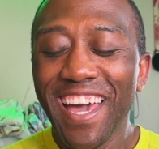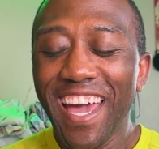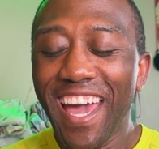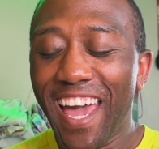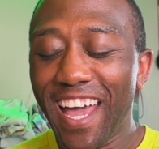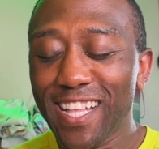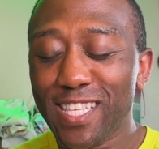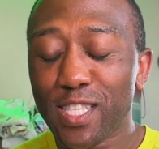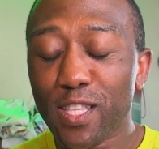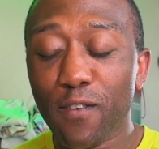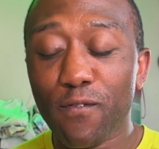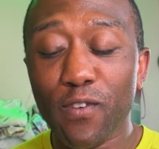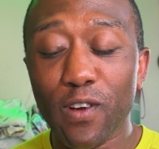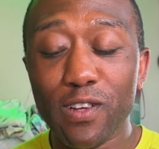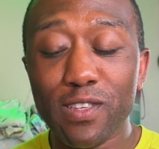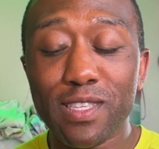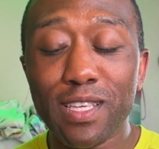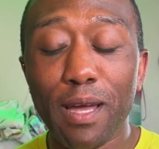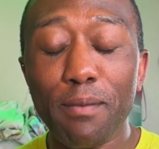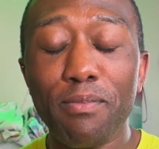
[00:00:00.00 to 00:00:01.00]
It's the
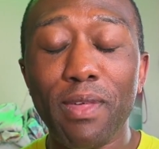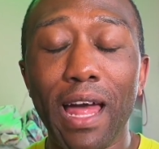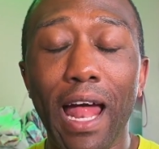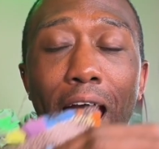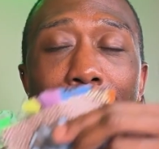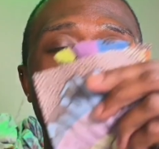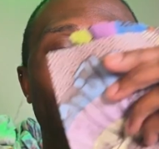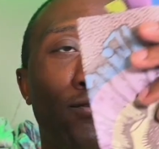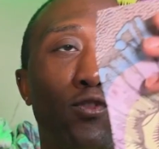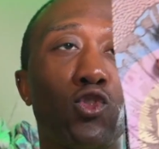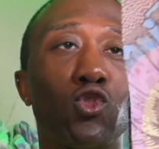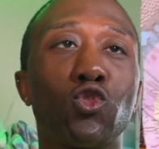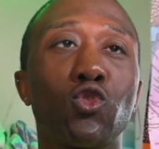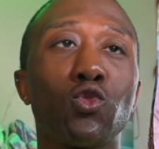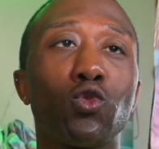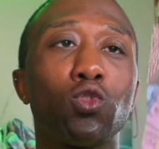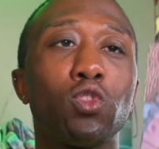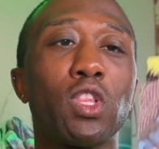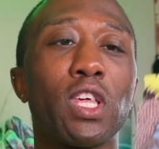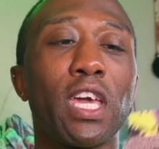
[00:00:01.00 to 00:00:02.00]
first time that I've
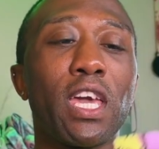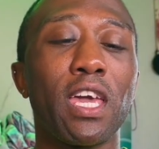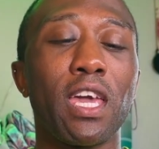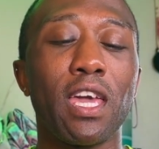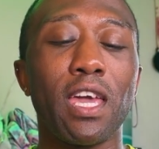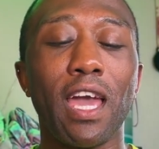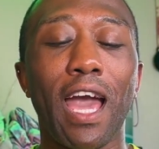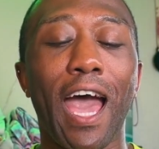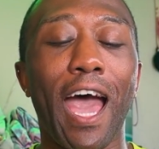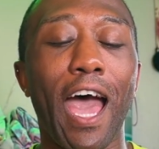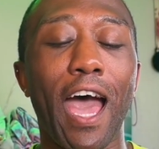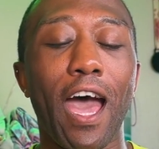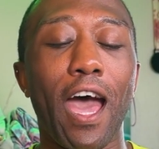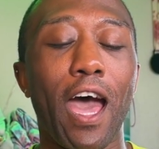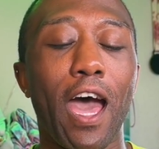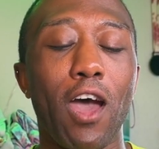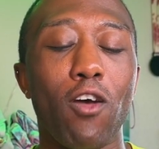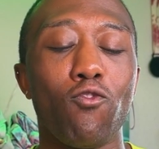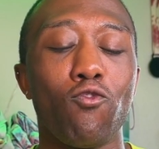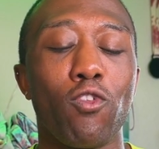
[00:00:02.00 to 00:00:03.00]
truly
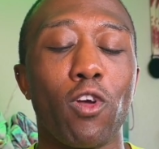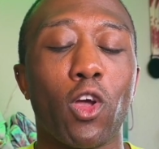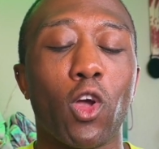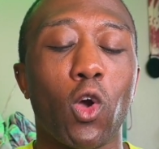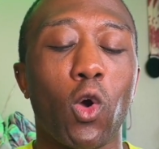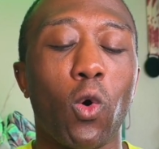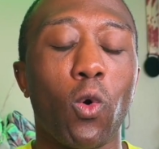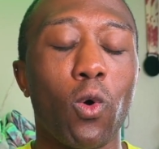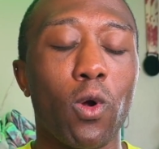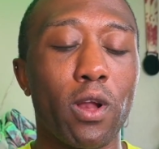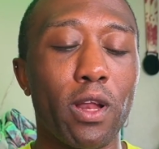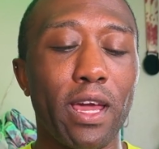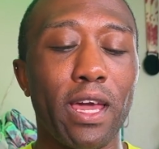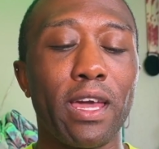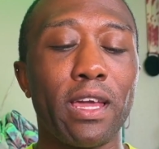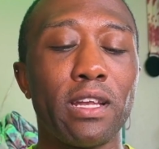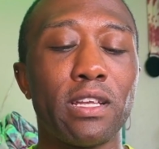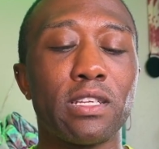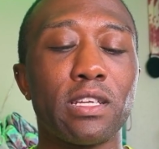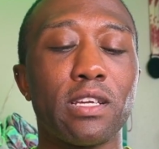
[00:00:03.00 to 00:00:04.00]

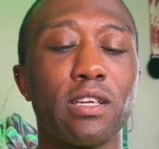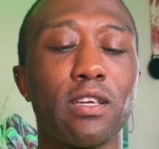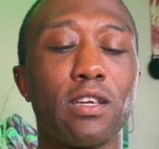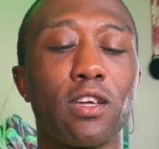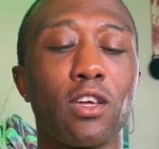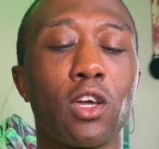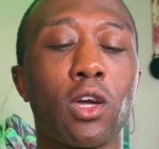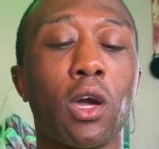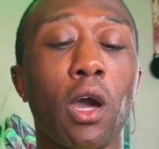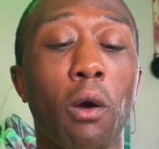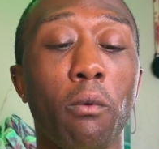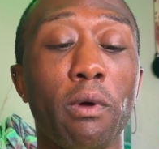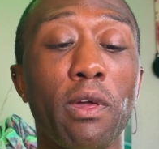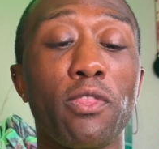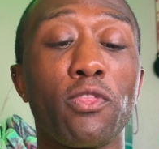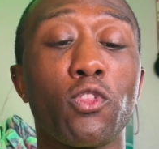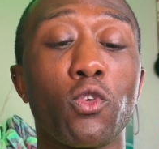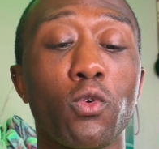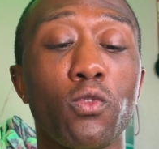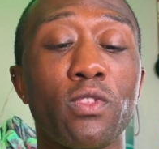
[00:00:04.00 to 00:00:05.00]
recorded
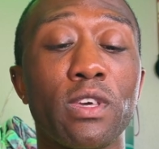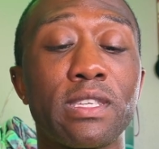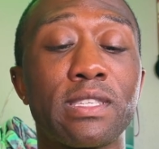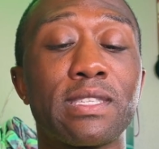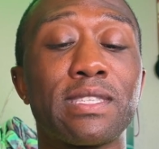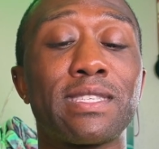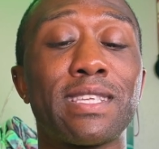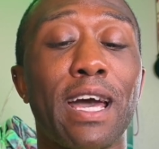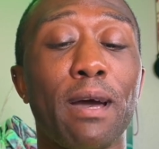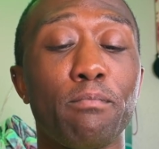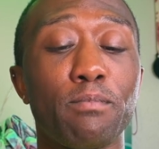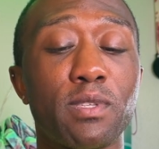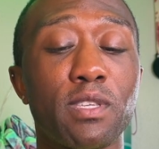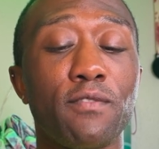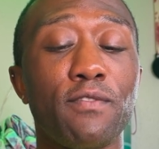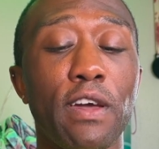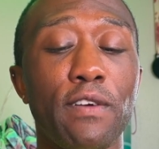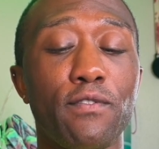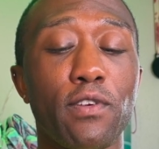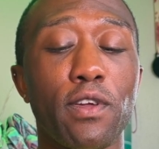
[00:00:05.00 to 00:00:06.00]
going through the steps
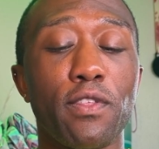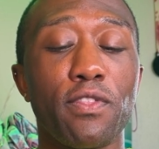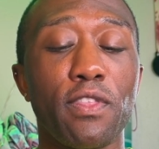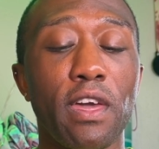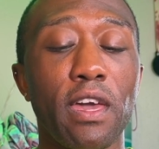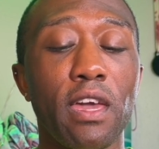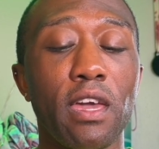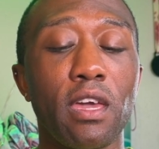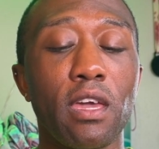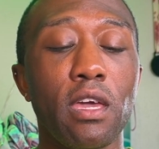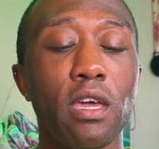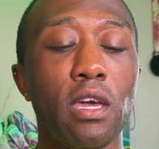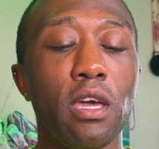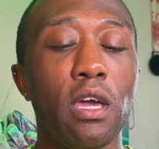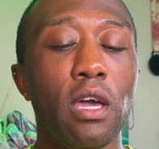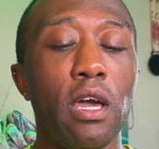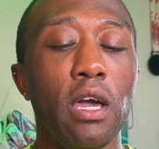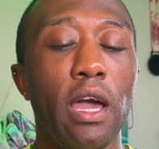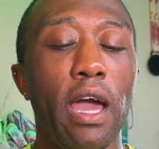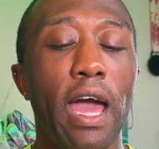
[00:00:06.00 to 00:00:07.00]
of everything
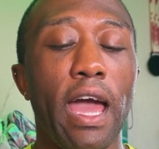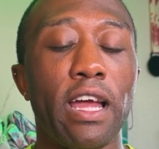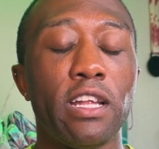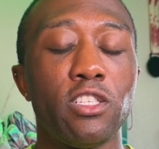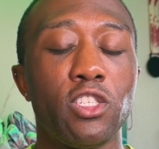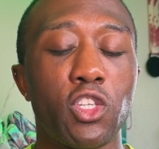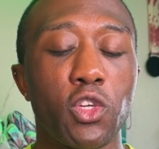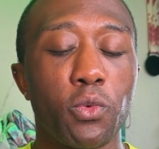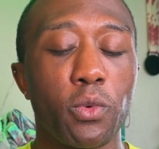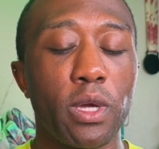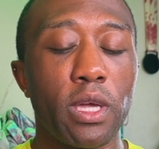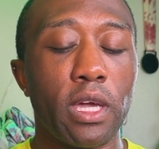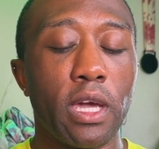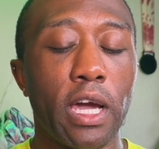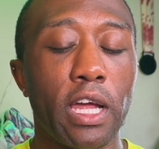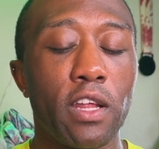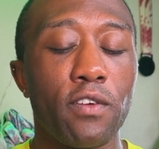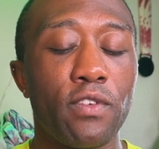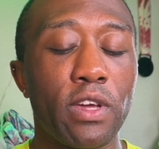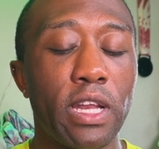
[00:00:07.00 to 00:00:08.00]
and doing
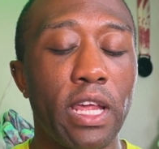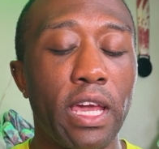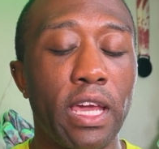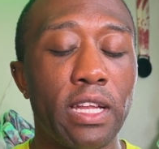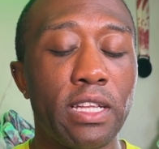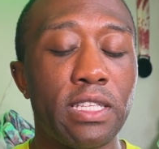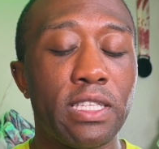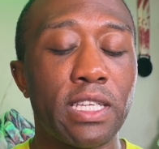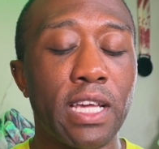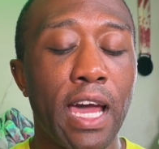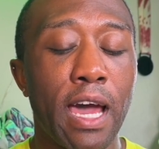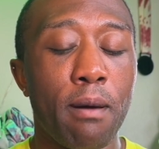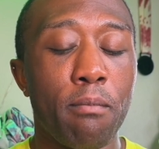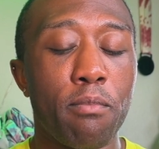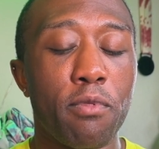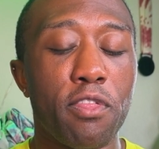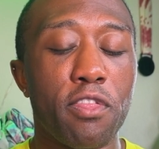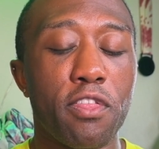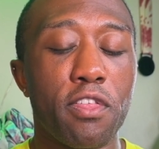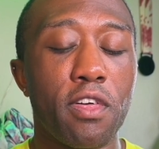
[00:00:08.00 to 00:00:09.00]
kind of an
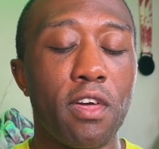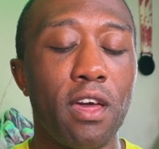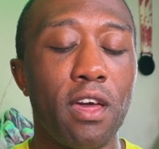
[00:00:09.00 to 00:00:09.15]
in-depth,